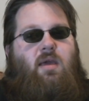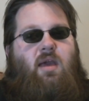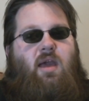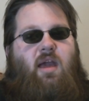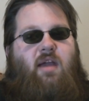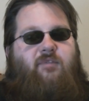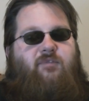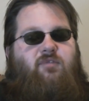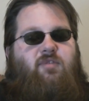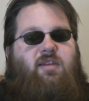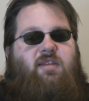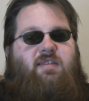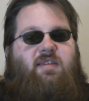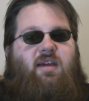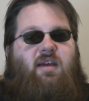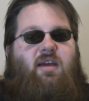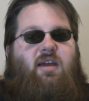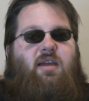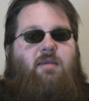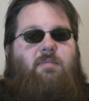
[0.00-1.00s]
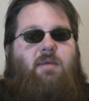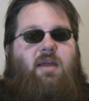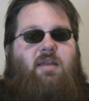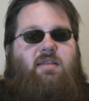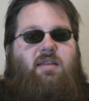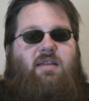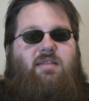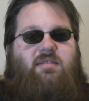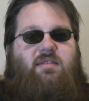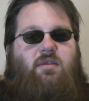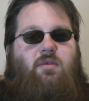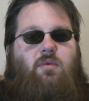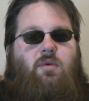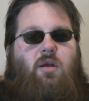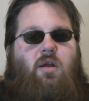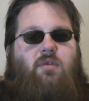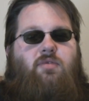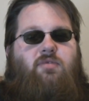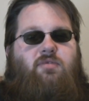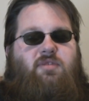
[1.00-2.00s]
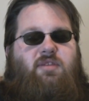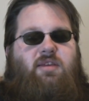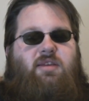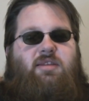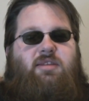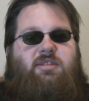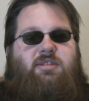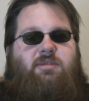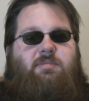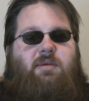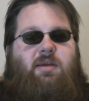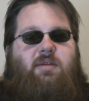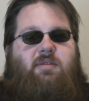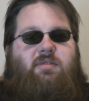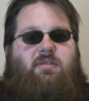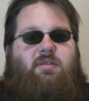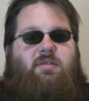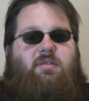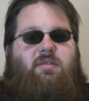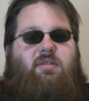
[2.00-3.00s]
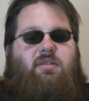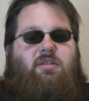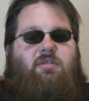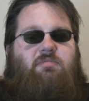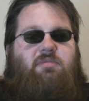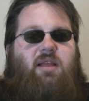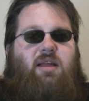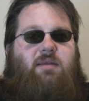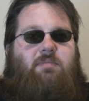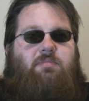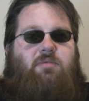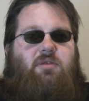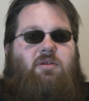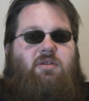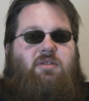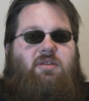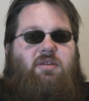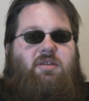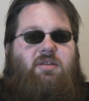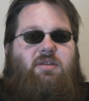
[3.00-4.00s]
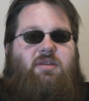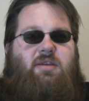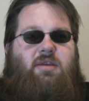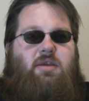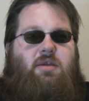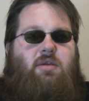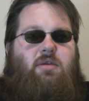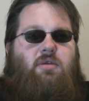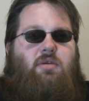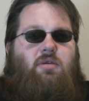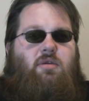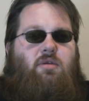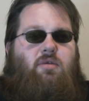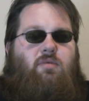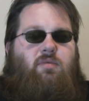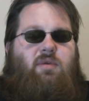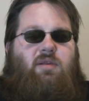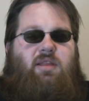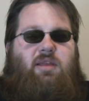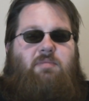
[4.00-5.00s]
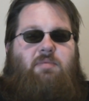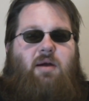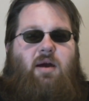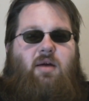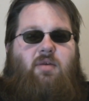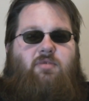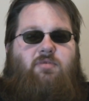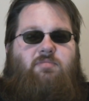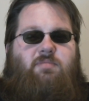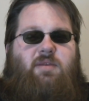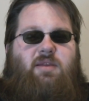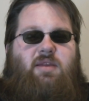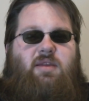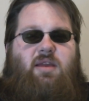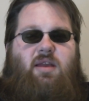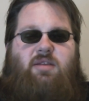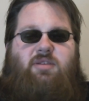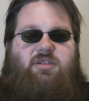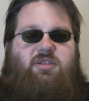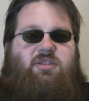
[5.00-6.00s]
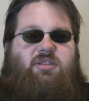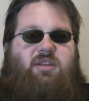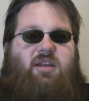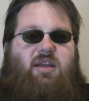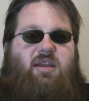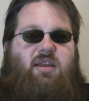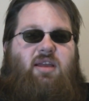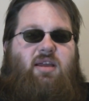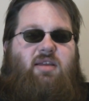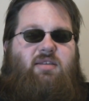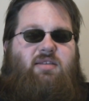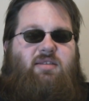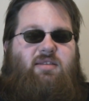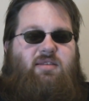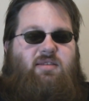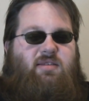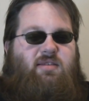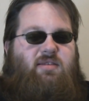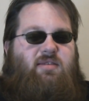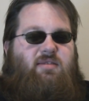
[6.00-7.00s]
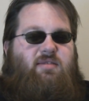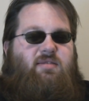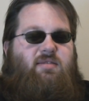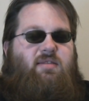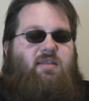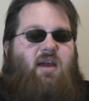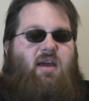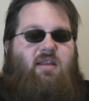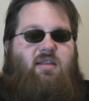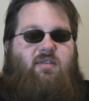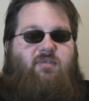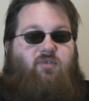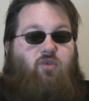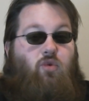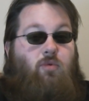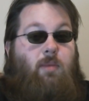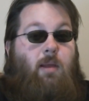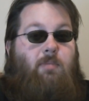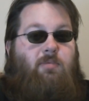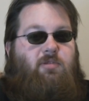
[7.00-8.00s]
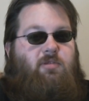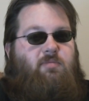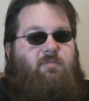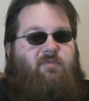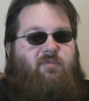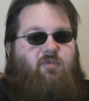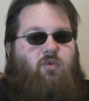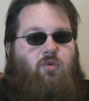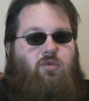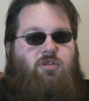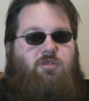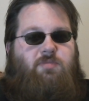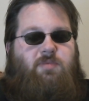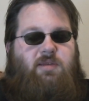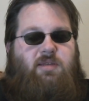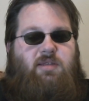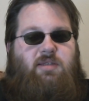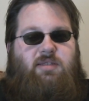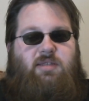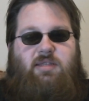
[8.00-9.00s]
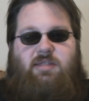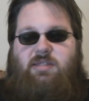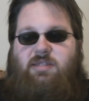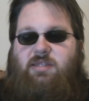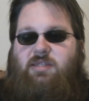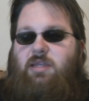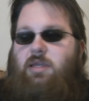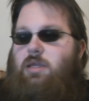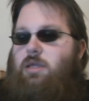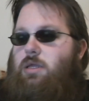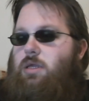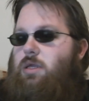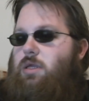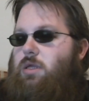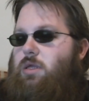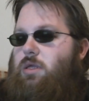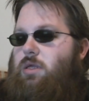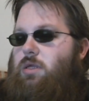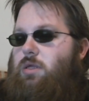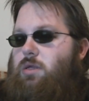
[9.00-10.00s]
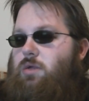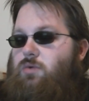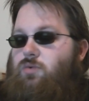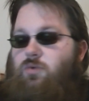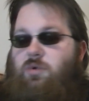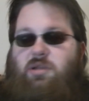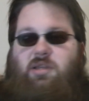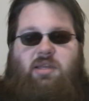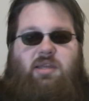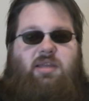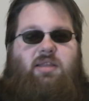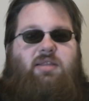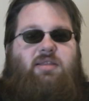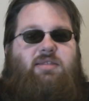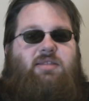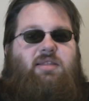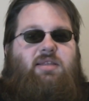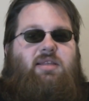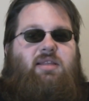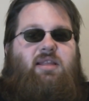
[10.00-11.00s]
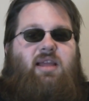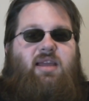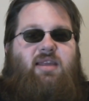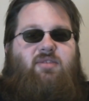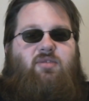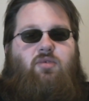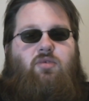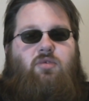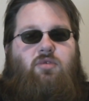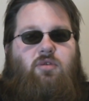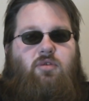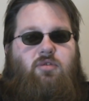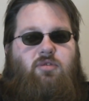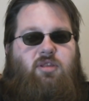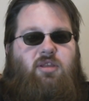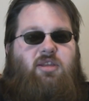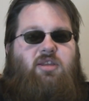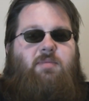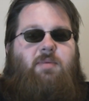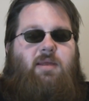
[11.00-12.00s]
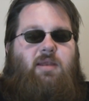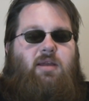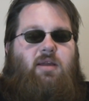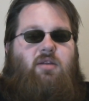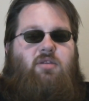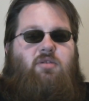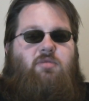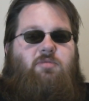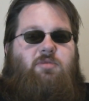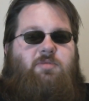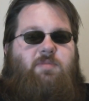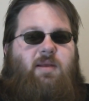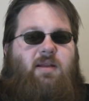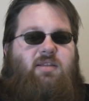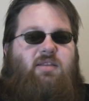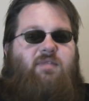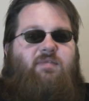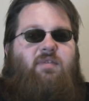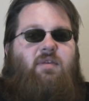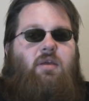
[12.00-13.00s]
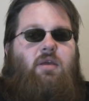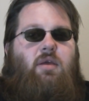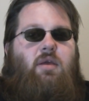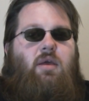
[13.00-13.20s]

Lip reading: Every time, and there were other things about the Little Black Book that really bothered me. Not enough to remember them, of course, because it's ridiculously late or early, depending on your perspective.